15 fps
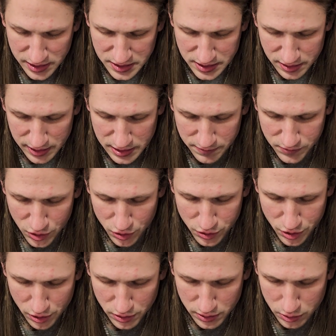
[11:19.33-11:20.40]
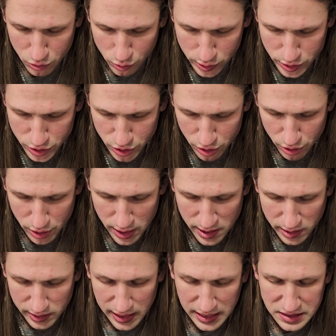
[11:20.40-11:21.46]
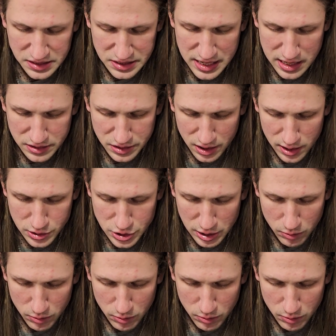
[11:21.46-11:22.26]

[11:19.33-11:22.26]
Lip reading: Until end of turn, target creature gains Death Touch,